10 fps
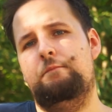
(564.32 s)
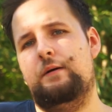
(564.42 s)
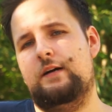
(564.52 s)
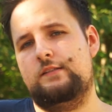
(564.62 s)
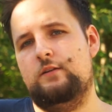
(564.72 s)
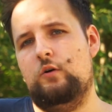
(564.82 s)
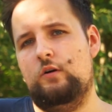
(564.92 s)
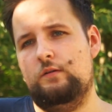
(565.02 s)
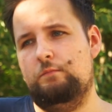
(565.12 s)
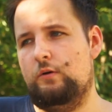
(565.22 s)
But
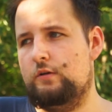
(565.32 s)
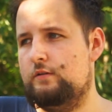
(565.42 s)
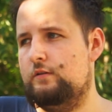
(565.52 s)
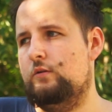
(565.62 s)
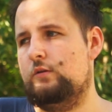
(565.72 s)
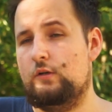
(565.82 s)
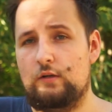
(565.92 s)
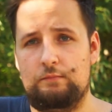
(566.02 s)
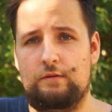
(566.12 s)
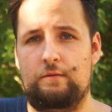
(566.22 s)
on modern or
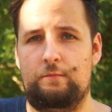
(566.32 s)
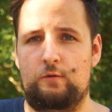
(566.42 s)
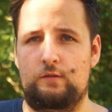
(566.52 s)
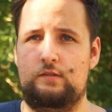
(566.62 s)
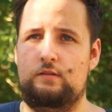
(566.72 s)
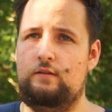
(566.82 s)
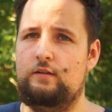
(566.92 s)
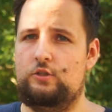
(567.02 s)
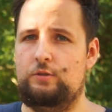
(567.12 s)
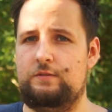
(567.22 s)
current motherboards,
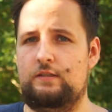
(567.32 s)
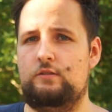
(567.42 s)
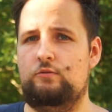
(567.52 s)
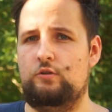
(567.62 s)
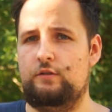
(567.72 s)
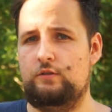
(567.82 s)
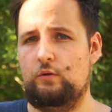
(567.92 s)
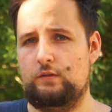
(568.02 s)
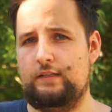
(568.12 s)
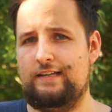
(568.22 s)
the chipsets usually
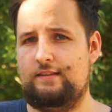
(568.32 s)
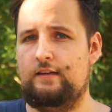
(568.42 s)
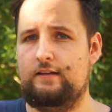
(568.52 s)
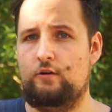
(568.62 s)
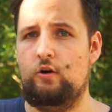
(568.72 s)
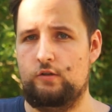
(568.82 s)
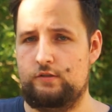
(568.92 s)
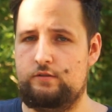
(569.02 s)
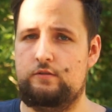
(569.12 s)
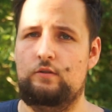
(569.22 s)
don't get that hot,
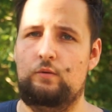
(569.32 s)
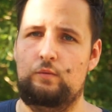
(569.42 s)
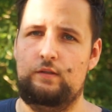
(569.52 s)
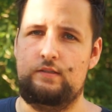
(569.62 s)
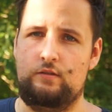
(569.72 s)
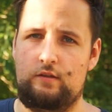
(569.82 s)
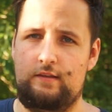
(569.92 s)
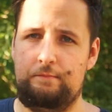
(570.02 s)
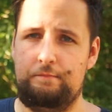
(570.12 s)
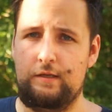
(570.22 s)
so it's not
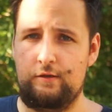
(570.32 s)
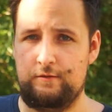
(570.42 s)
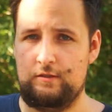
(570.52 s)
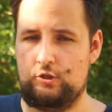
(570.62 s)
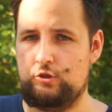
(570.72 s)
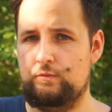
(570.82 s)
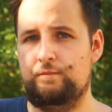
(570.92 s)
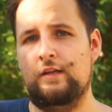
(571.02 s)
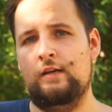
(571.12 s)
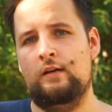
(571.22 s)
that big of an issue.
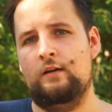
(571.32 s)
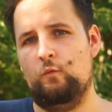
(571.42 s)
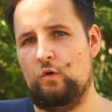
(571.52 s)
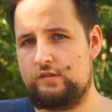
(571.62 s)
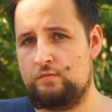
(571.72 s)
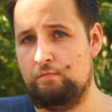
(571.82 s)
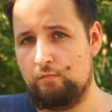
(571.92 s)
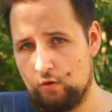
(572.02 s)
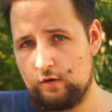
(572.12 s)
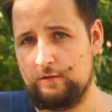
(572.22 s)
What's
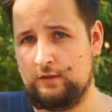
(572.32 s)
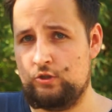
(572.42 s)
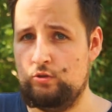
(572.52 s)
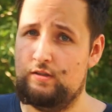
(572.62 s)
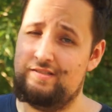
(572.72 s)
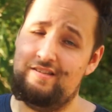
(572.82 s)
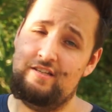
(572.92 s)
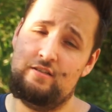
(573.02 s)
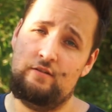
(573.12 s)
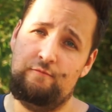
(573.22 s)
more of an issue is
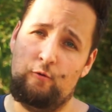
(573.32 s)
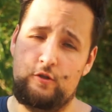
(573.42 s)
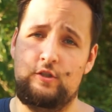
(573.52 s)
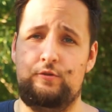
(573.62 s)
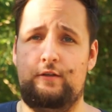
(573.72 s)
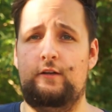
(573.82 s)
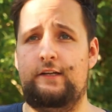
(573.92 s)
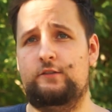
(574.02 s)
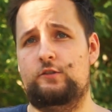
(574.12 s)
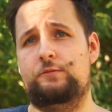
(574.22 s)
the voltage
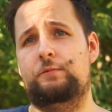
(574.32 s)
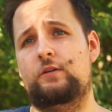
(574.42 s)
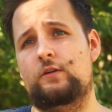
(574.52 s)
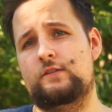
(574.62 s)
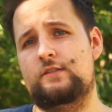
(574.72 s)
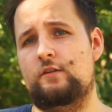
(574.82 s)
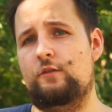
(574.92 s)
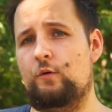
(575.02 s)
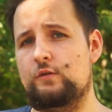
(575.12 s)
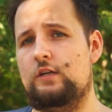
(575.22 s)
regulators, because
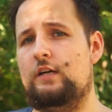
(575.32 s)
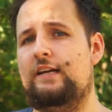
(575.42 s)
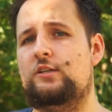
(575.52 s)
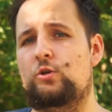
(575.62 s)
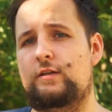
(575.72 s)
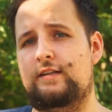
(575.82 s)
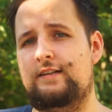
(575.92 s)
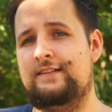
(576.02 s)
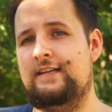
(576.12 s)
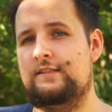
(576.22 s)
those are actually
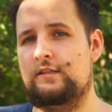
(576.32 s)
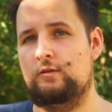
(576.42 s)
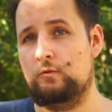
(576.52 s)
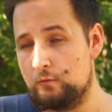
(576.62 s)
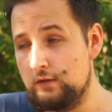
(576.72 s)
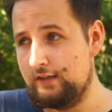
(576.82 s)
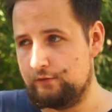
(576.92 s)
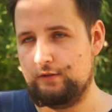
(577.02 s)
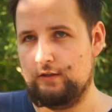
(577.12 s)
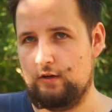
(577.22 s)
getting really,
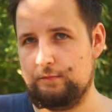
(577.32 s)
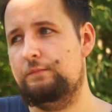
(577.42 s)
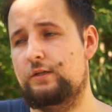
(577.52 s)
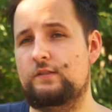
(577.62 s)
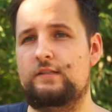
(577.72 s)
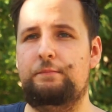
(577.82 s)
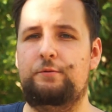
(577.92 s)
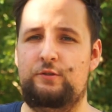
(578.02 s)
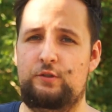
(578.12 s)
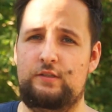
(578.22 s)
really hot because they
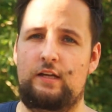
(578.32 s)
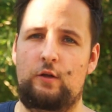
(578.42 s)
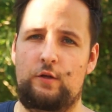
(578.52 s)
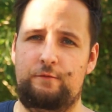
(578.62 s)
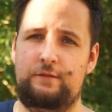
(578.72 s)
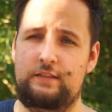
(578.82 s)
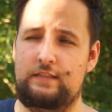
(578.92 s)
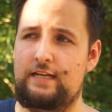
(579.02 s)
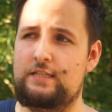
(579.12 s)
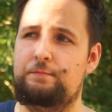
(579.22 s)
produce a lot of heat,
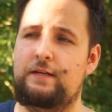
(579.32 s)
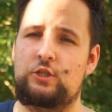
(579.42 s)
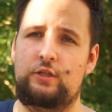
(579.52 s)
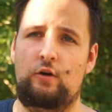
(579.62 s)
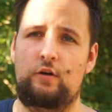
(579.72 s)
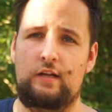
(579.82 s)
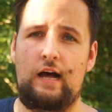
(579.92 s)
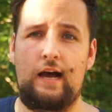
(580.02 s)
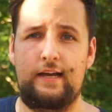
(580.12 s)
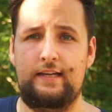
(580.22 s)
especially on
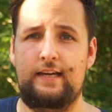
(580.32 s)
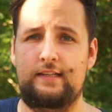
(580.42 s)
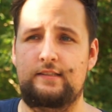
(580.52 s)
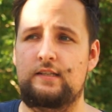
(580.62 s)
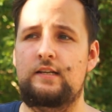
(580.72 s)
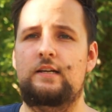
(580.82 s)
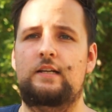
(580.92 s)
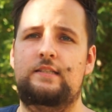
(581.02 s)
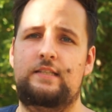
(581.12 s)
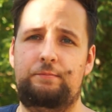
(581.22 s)
high-end
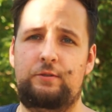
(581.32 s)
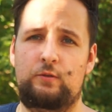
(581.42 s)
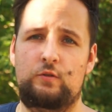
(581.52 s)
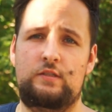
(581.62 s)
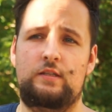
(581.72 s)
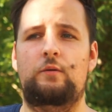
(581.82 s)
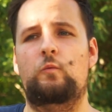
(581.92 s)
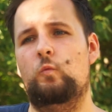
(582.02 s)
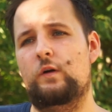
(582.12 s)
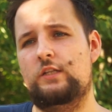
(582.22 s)
C P Us,
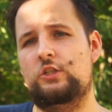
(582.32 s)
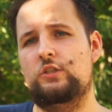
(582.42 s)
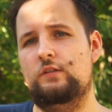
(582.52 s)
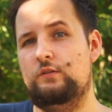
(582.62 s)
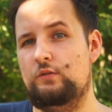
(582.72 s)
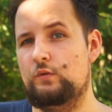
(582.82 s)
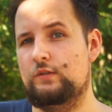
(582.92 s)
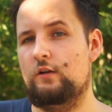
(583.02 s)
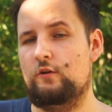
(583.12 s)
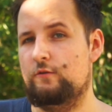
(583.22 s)
which use
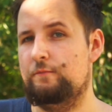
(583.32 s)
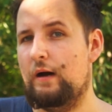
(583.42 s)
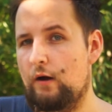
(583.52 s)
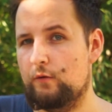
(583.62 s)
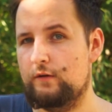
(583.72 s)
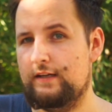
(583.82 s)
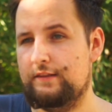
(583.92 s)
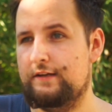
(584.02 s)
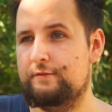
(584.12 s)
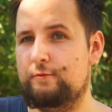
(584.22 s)
a lot of power,
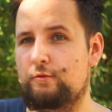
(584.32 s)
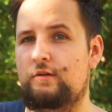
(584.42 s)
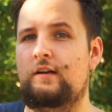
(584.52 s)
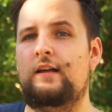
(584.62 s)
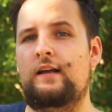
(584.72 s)
and therefore